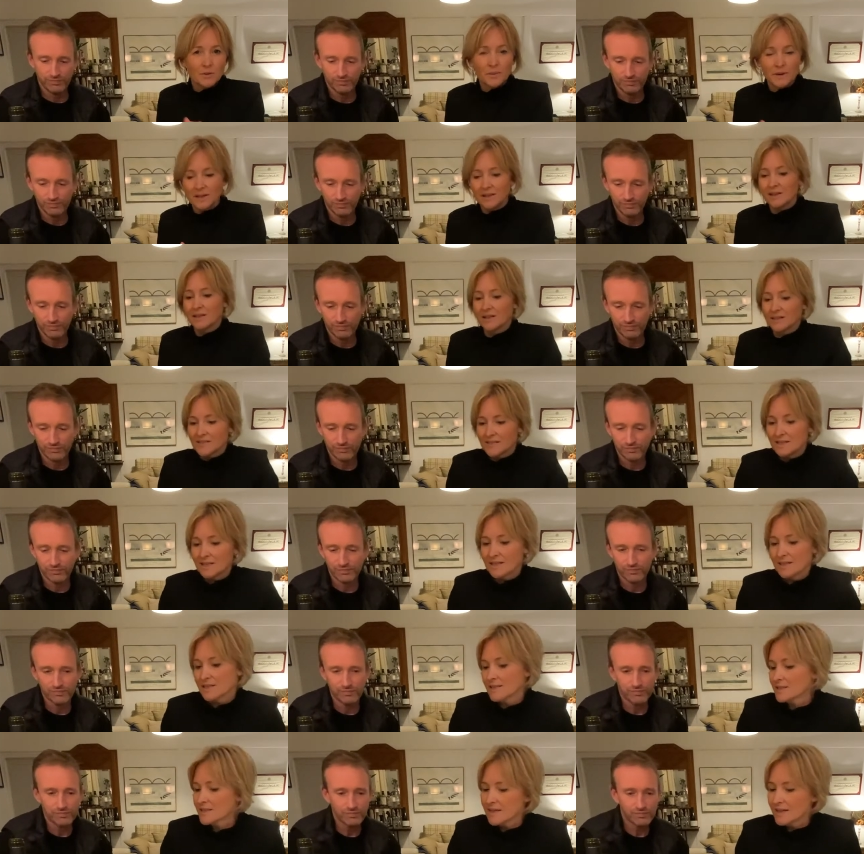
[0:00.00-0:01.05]
Speaker 1: bit of
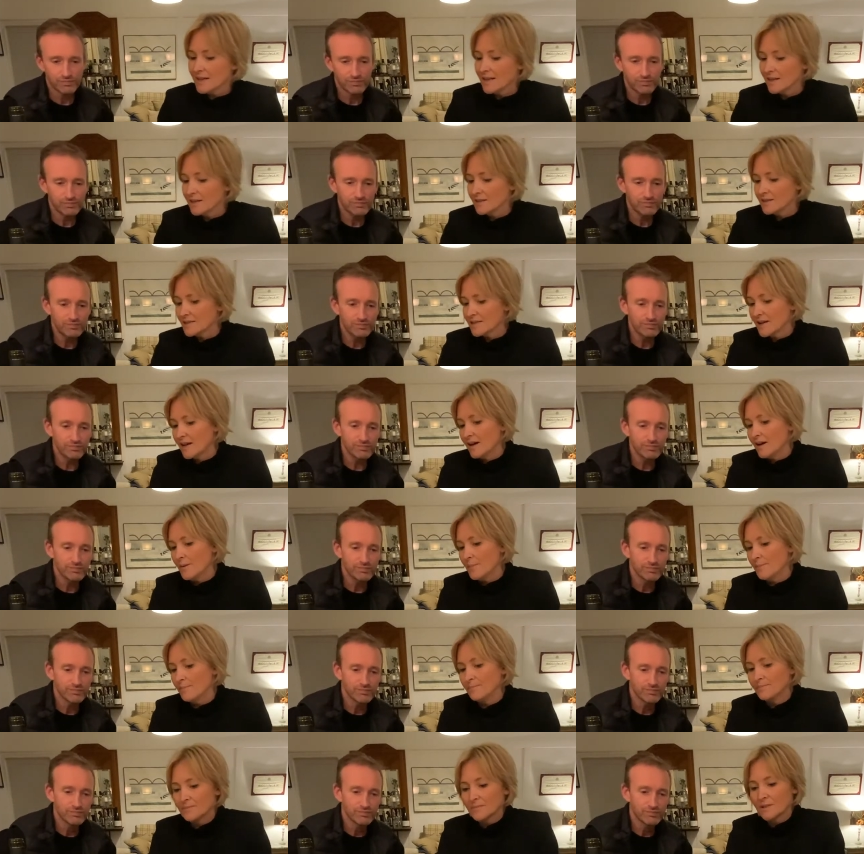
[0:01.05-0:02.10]
nuttiness, and
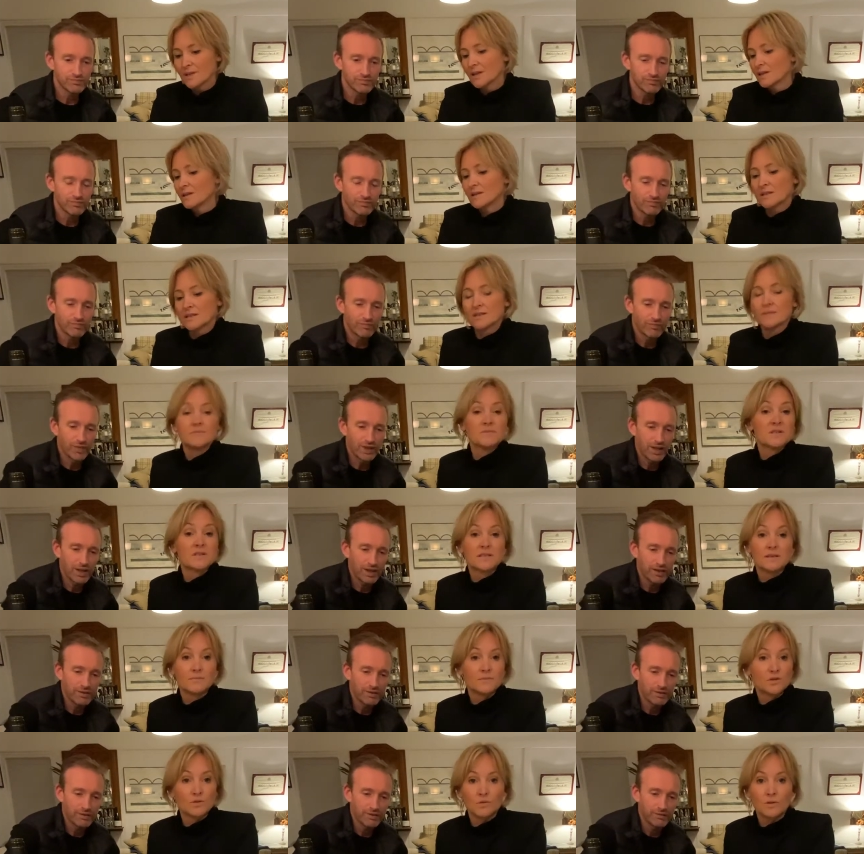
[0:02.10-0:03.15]

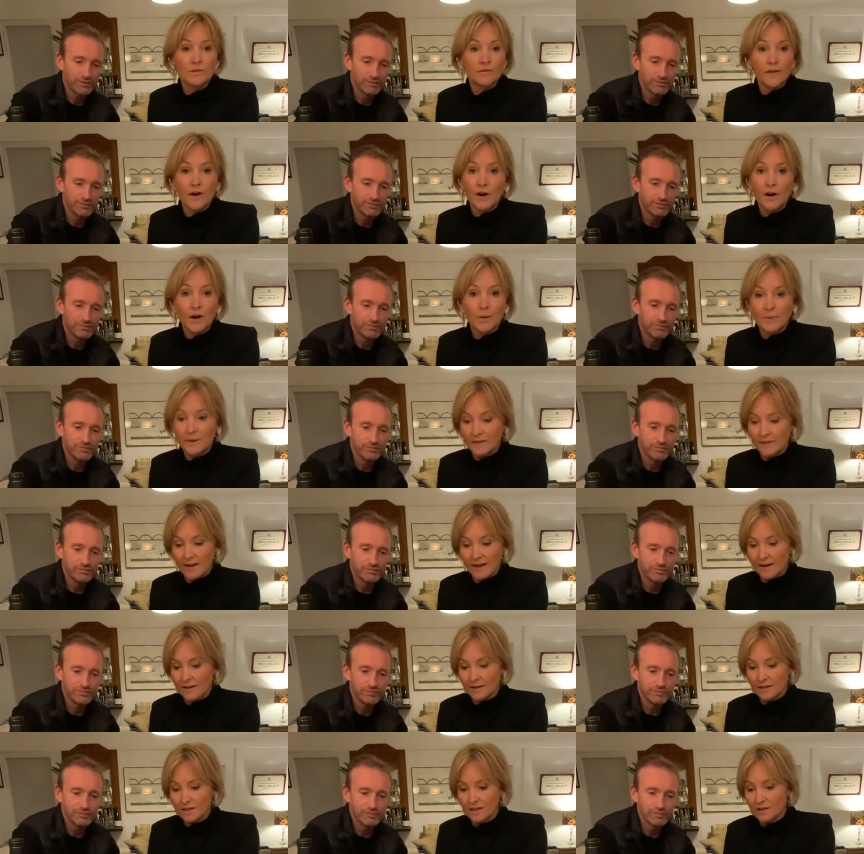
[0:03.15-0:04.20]
Speaker 2: some sort of herb in
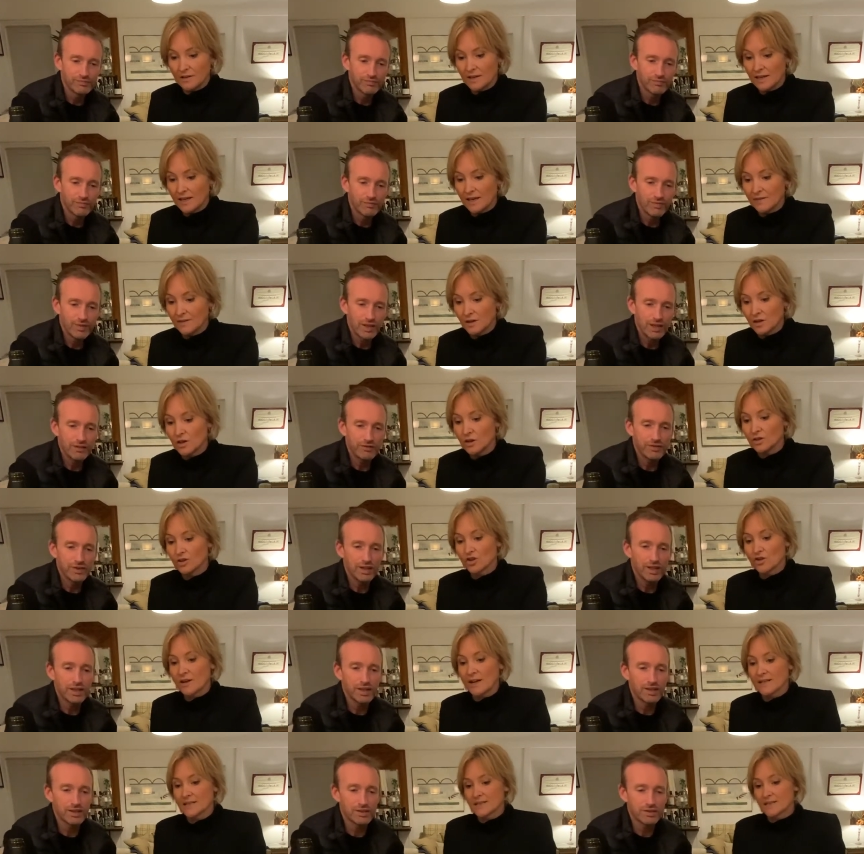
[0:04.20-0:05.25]
there. You know, you can get the contrast. Even
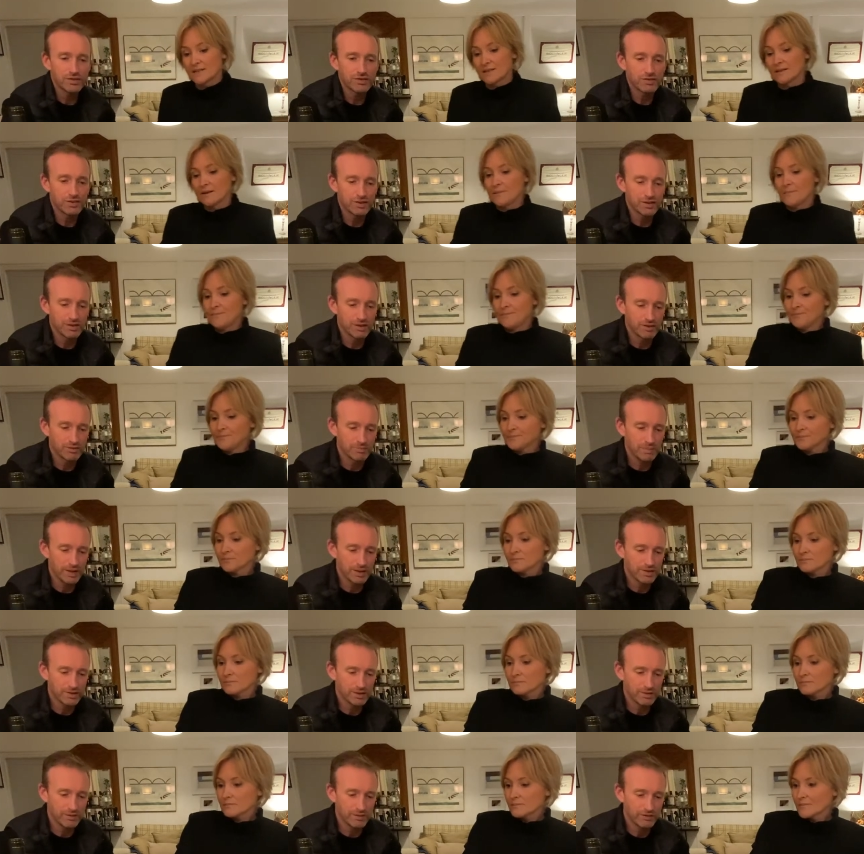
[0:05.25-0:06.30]
a little drizzle of
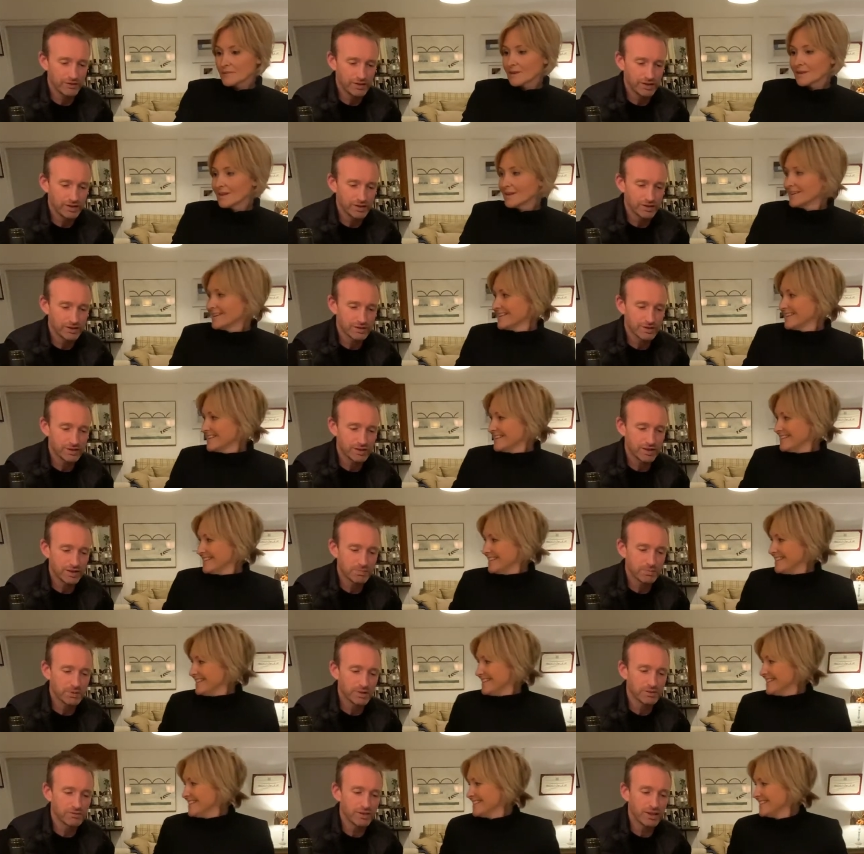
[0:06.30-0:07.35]
balsamic vinegar is nice,
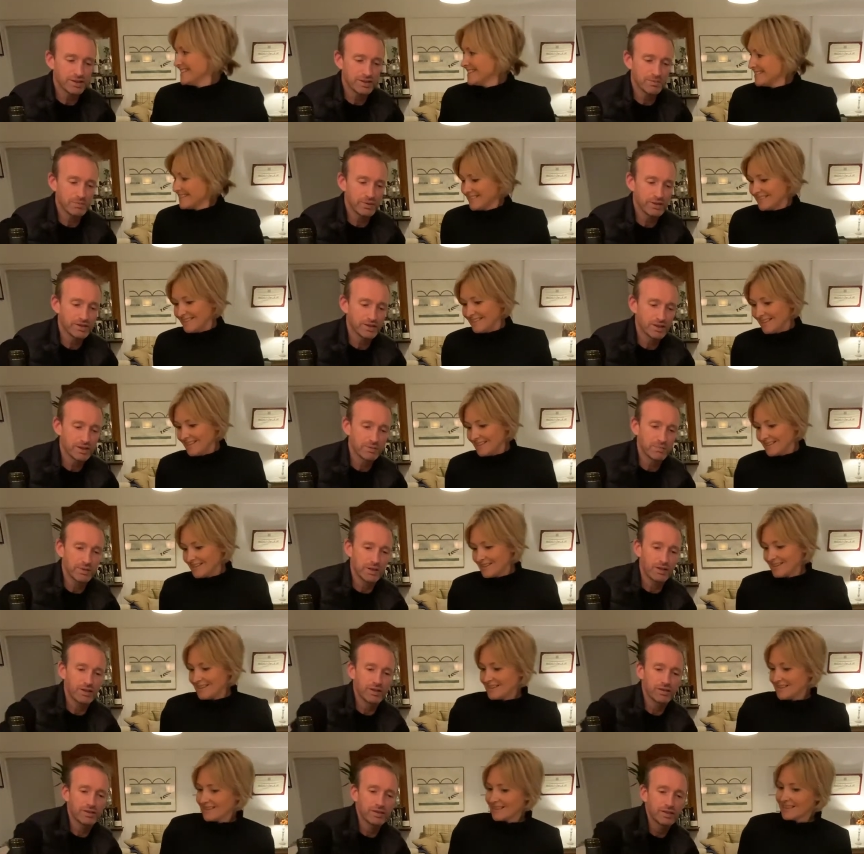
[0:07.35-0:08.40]
but the recipe is going to be
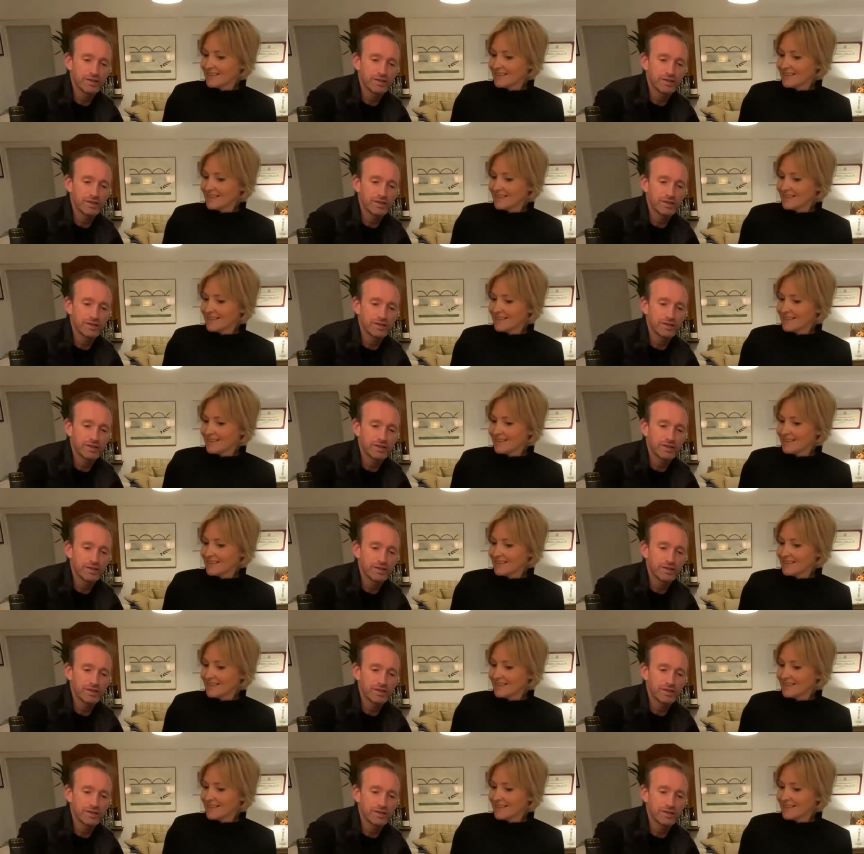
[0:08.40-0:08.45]
on the